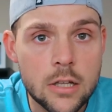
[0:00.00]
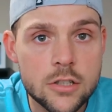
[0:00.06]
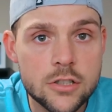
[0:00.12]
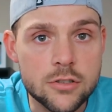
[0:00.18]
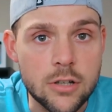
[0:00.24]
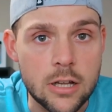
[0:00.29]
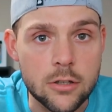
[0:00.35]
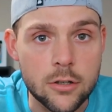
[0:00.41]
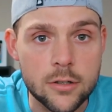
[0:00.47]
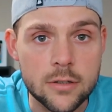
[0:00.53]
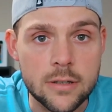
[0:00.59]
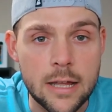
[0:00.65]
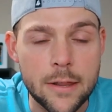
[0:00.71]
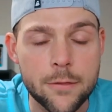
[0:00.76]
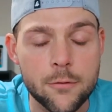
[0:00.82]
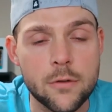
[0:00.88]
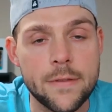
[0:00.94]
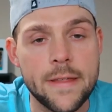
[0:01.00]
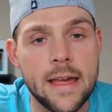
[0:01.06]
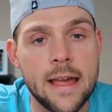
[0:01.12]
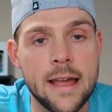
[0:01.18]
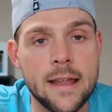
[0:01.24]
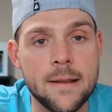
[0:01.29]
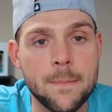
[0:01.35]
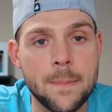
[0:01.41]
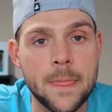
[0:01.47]
So I learned a lot through
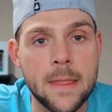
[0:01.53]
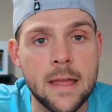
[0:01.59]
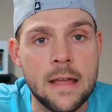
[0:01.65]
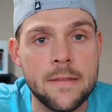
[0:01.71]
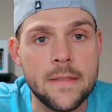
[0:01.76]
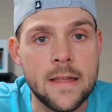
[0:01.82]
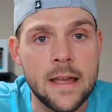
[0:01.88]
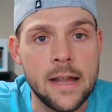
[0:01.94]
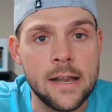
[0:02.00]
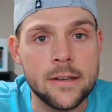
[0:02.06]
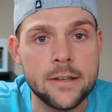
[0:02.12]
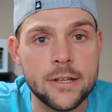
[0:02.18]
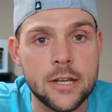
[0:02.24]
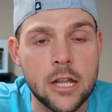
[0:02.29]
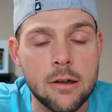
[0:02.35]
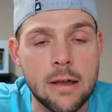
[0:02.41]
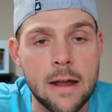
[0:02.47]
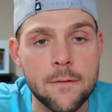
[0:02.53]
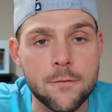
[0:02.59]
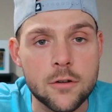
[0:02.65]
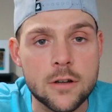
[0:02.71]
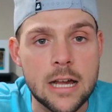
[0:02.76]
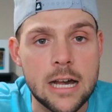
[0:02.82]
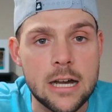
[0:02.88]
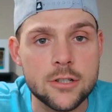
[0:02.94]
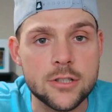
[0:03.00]
that. And then, you know, after
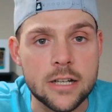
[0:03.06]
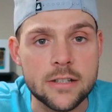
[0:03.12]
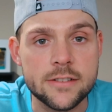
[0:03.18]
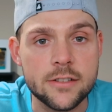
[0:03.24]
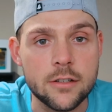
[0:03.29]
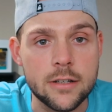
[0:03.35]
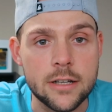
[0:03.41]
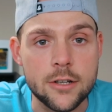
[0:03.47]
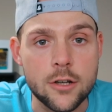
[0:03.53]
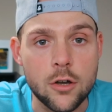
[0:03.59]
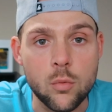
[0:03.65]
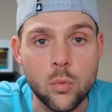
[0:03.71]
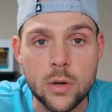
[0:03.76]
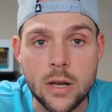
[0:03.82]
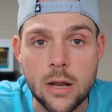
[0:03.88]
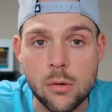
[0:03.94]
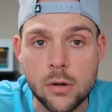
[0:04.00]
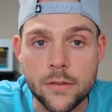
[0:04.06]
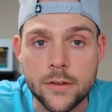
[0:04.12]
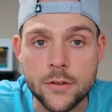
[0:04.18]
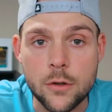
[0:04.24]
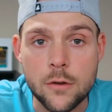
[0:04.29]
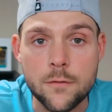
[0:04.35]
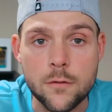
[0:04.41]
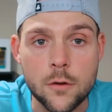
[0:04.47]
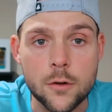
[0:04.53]
college, I still didn't know what I wanted to
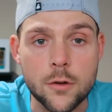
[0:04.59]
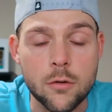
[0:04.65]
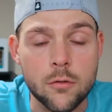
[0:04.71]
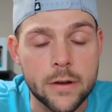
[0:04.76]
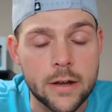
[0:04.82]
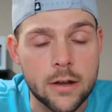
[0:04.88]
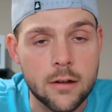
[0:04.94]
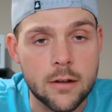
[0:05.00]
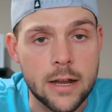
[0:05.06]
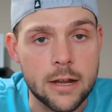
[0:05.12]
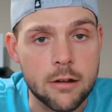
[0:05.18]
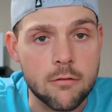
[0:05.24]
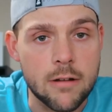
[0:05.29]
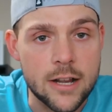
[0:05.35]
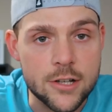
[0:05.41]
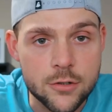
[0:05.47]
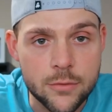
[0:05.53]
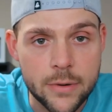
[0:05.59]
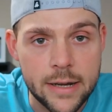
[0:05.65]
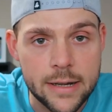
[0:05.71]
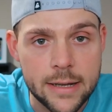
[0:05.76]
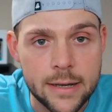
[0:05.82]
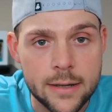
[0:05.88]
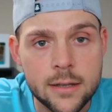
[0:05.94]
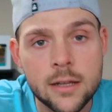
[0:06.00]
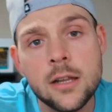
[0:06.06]
do for a career. I
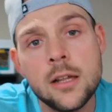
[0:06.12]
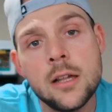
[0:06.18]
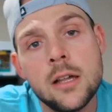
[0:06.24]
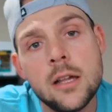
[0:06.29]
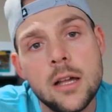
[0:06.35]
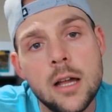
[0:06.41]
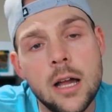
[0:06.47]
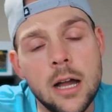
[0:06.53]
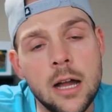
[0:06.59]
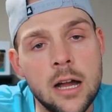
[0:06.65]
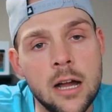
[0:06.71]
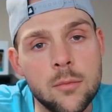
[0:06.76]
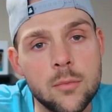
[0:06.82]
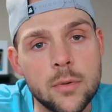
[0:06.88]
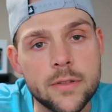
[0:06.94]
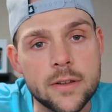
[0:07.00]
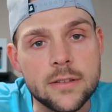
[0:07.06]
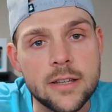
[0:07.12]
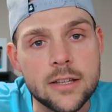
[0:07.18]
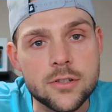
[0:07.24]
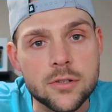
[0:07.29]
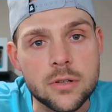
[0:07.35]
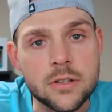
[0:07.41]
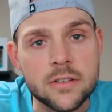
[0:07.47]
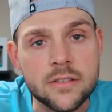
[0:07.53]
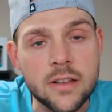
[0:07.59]
graduated um, with a
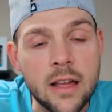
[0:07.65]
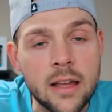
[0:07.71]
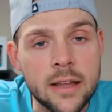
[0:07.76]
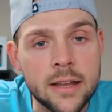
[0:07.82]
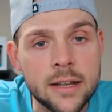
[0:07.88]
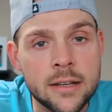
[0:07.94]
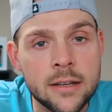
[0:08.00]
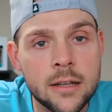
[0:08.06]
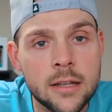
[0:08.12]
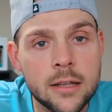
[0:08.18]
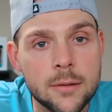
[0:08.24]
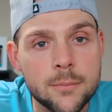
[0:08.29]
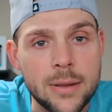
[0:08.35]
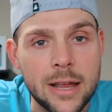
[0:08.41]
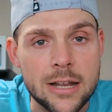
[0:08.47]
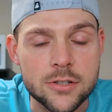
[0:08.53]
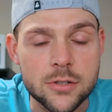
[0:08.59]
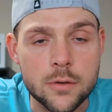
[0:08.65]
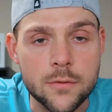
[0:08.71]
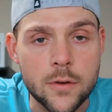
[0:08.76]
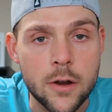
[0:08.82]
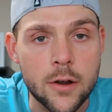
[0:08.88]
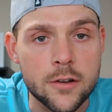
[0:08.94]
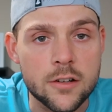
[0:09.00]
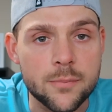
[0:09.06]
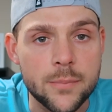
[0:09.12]
digital design, Bachelor of
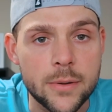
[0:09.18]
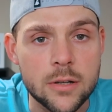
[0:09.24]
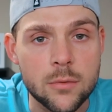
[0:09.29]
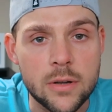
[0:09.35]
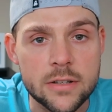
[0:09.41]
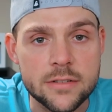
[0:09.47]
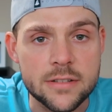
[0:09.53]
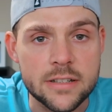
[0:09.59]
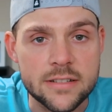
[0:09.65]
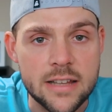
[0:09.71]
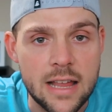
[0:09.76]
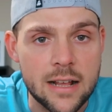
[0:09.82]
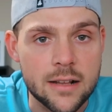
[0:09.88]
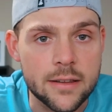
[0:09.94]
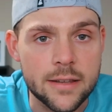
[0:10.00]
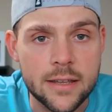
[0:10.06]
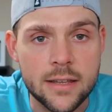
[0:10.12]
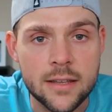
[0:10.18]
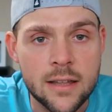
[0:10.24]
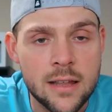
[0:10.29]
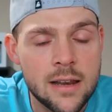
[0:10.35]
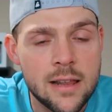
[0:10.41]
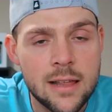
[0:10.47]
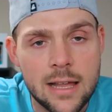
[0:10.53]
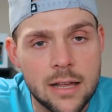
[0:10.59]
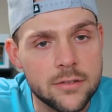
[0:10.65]
Arts, but it wasn't exactly,
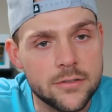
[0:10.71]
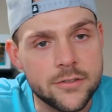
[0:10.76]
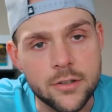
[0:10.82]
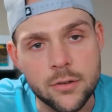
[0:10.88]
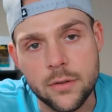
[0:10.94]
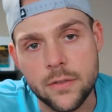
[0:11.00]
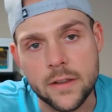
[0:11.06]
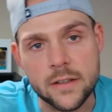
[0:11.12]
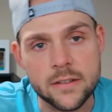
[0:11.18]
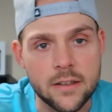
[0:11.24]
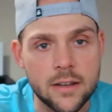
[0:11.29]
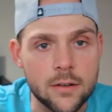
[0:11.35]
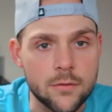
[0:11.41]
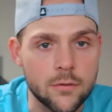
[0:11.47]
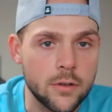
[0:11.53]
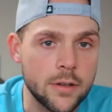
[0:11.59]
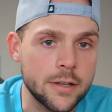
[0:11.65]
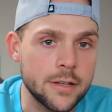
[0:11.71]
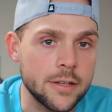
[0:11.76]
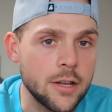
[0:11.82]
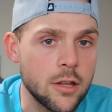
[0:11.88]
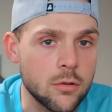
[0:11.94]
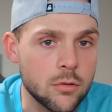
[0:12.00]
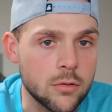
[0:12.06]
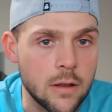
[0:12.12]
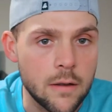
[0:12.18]
I was doing things I didn't really, you
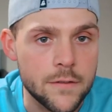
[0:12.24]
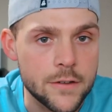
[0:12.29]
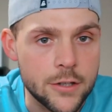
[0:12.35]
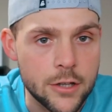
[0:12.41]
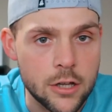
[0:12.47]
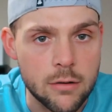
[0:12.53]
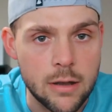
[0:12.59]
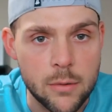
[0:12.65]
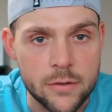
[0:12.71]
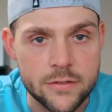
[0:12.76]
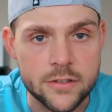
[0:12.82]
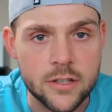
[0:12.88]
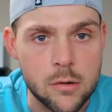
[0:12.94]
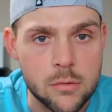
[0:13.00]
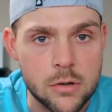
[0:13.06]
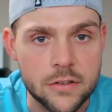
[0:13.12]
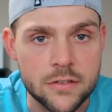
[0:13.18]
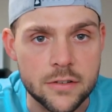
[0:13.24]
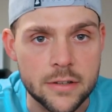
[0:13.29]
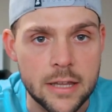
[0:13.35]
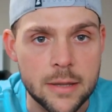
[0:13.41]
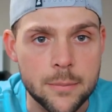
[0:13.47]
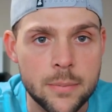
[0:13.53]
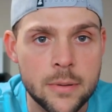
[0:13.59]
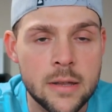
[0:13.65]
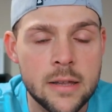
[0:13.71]
know, love to do. I wasn't going to
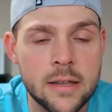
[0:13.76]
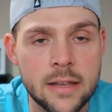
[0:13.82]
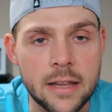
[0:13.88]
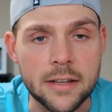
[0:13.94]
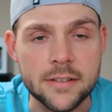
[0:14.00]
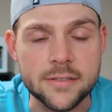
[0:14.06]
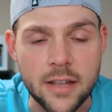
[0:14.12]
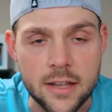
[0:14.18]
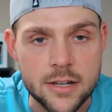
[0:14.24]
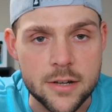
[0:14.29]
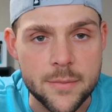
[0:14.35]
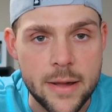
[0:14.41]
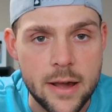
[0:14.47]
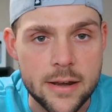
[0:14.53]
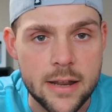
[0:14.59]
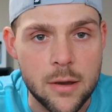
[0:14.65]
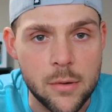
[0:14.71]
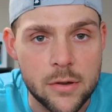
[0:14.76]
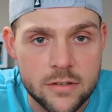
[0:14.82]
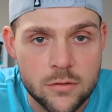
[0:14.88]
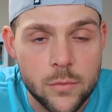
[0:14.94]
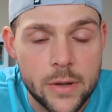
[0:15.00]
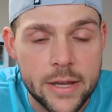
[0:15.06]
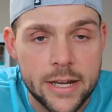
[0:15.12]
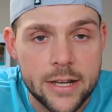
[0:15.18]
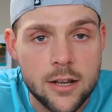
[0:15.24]
sleep, excited about it. I wasn't
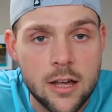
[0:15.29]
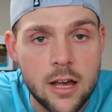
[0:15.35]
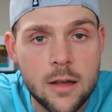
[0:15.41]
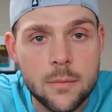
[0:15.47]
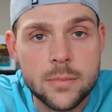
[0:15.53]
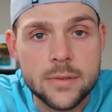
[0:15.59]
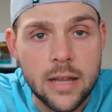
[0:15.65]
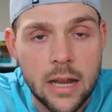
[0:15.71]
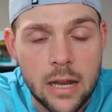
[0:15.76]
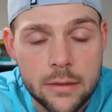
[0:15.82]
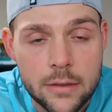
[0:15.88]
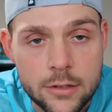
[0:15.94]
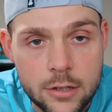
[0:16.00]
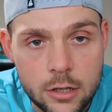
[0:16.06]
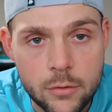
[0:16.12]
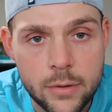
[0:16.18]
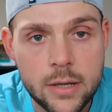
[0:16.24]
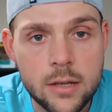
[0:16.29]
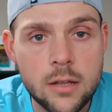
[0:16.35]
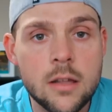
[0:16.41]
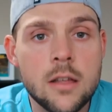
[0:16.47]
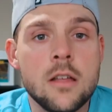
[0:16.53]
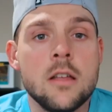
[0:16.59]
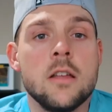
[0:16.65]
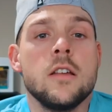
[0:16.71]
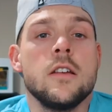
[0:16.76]
waking up, dying to do it.
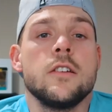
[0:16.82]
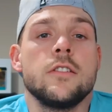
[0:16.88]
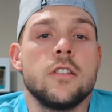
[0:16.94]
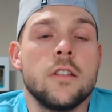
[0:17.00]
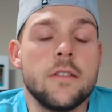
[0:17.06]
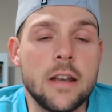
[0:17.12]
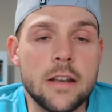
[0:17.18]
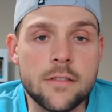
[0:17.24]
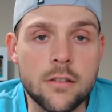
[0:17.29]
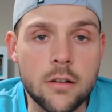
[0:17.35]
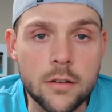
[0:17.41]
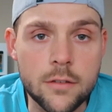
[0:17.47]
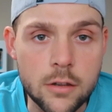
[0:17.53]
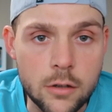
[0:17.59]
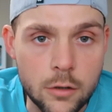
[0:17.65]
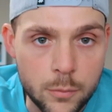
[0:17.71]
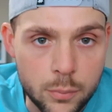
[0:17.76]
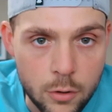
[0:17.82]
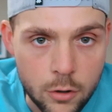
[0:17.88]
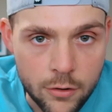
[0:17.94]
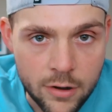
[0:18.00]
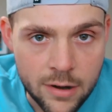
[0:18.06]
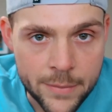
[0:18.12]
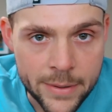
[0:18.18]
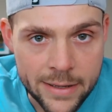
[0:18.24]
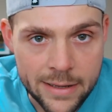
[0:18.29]
So then I started to learn
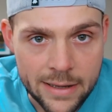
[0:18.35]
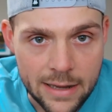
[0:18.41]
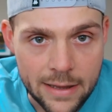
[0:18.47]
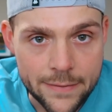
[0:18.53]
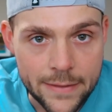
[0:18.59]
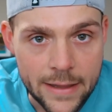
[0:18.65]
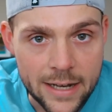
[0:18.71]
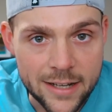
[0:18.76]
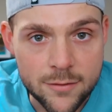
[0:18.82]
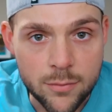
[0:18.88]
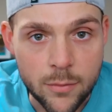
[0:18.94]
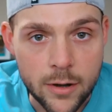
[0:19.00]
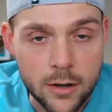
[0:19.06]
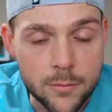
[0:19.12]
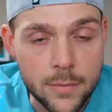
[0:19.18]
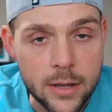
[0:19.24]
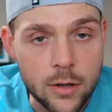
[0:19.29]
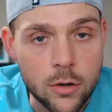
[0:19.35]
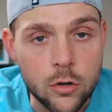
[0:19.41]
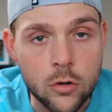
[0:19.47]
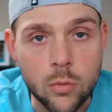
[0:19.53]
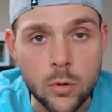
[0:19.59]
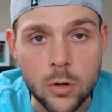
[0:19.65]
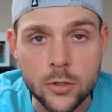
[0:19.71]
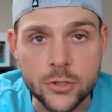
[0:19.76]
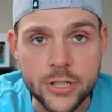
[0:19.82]
programming, and that's where my whole
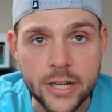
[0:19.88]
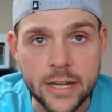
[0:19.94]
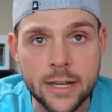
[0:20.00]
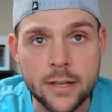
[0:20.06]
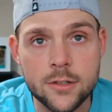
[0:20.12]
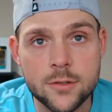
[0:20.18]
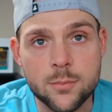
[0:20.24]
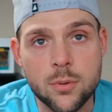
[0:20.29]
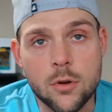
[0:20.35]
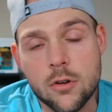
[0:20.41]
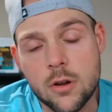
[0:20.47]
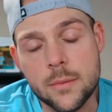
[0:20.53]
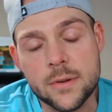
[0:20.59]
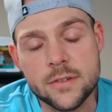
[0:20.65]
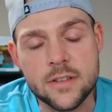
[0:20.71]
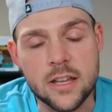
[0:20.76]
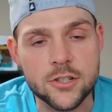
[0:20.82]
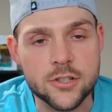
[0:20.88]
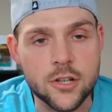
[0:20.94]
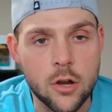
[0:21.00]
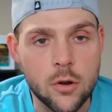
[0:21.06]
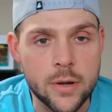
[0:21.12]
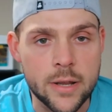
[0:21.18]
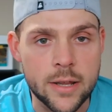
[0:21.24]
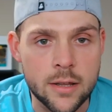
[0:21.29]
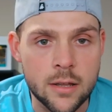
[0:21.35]
world changed, programming slash
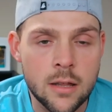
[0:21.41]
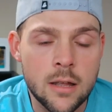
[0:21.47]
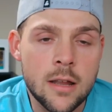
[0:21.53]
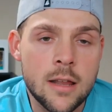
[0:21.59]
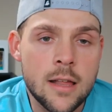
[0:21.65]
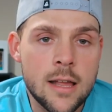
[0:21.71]
coding.